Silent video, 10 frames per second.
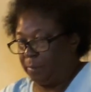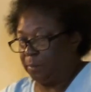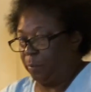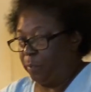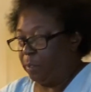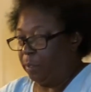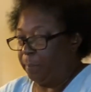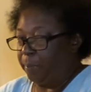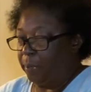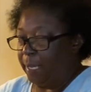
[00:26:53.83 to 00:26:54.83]
so we're gonna
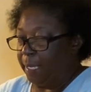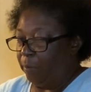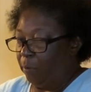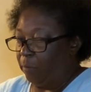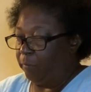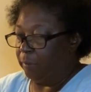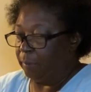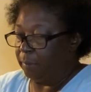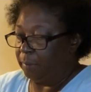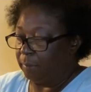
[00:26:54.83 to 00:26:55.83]
pour that over
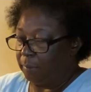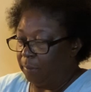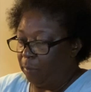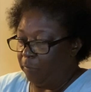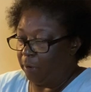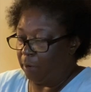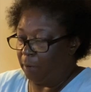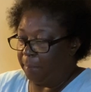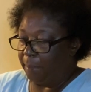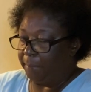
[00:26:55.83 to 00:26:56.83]
all
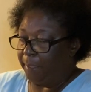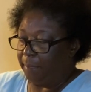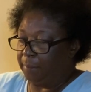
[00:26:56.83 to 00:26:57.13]
my meat.